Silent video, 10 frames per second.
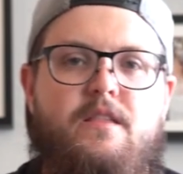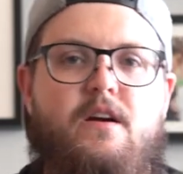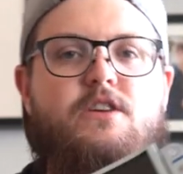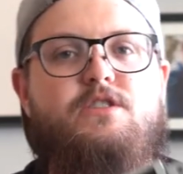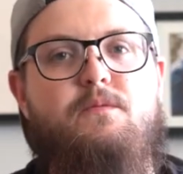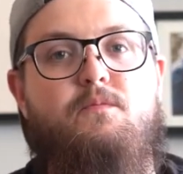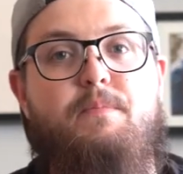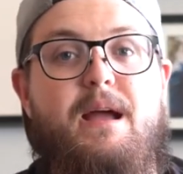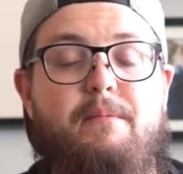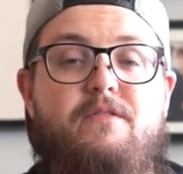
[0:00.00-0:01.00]
They're actually
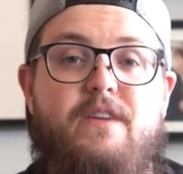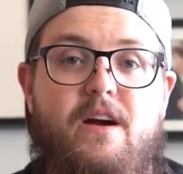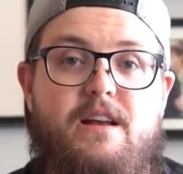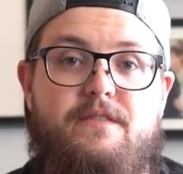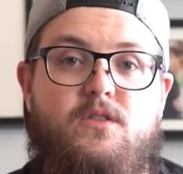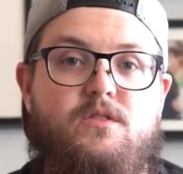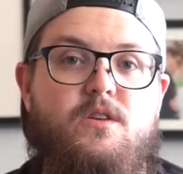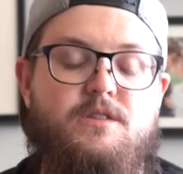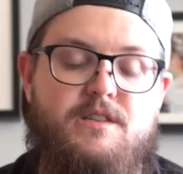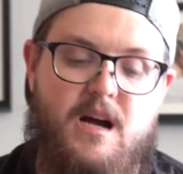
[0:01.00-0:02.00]
becoming very
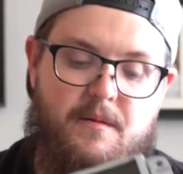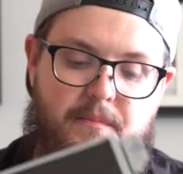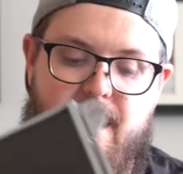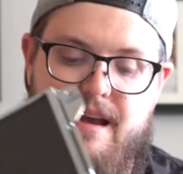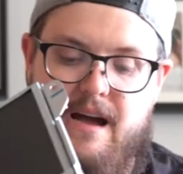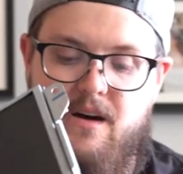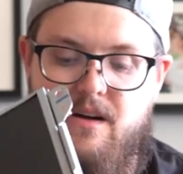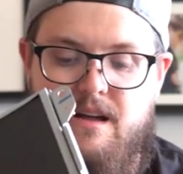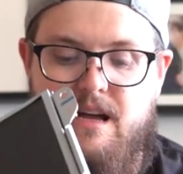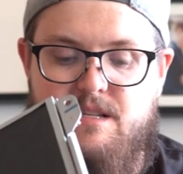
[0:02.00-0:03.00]
difficult to come by
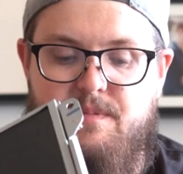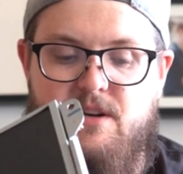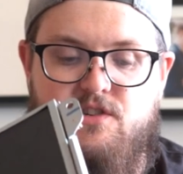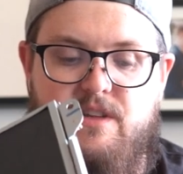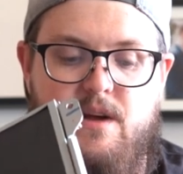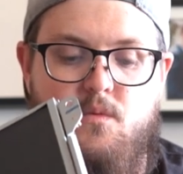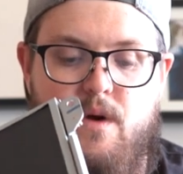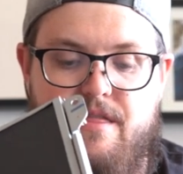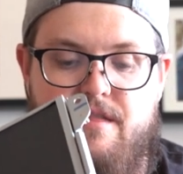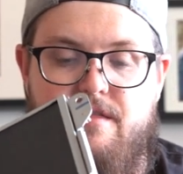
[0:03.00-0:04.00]
now, especially
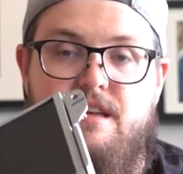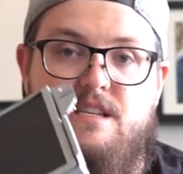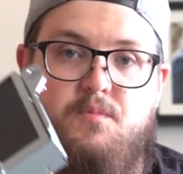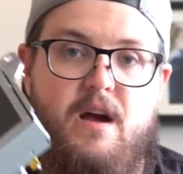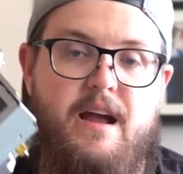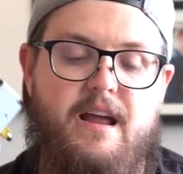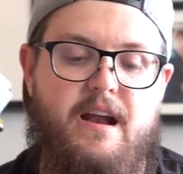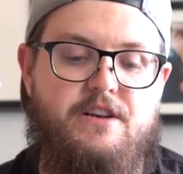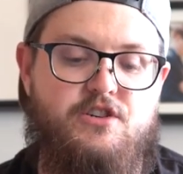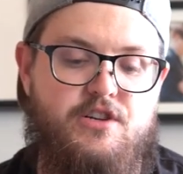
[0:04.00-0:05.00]
with this bracket.
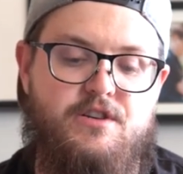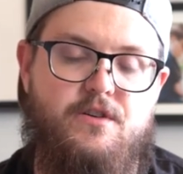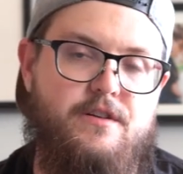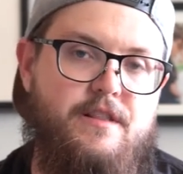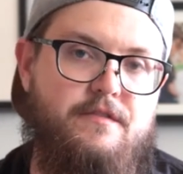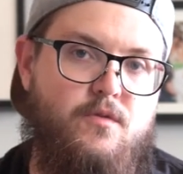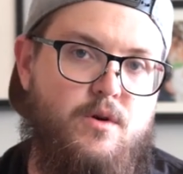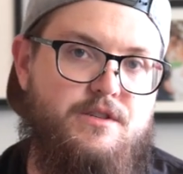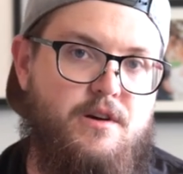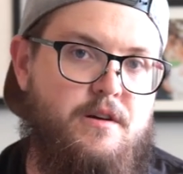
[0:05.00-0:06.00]
I just heard that
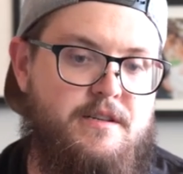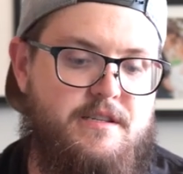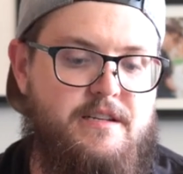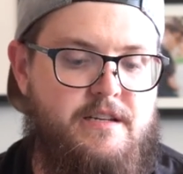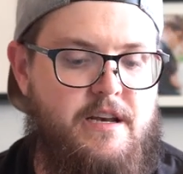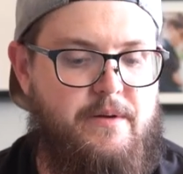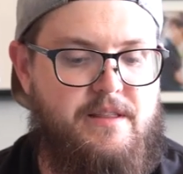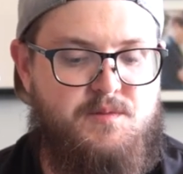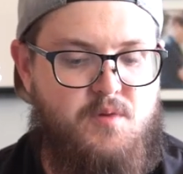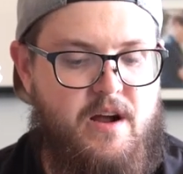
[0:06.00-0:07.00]
Ford started discontinuing
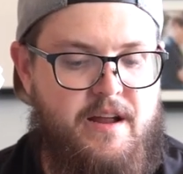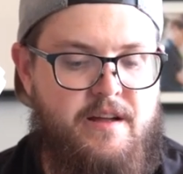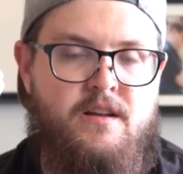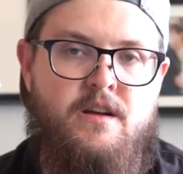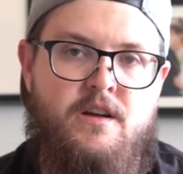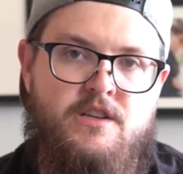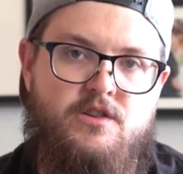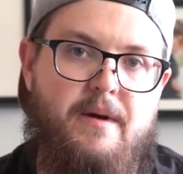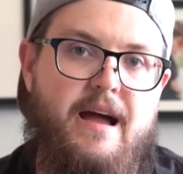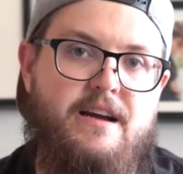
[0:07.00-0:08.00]
this bracket,
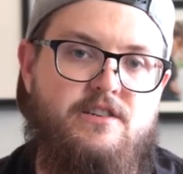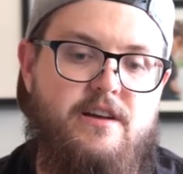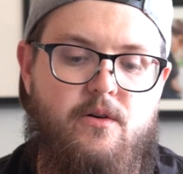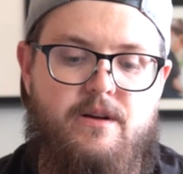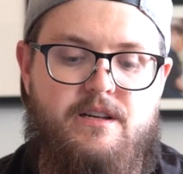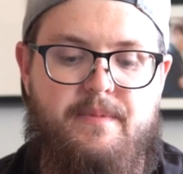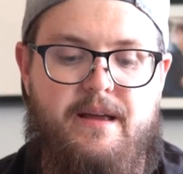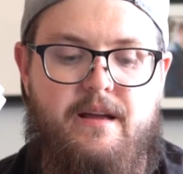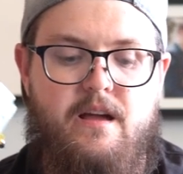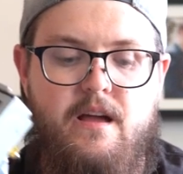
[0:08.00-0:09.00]
so I'm actually going to
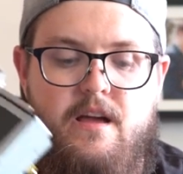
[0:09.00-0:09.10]
be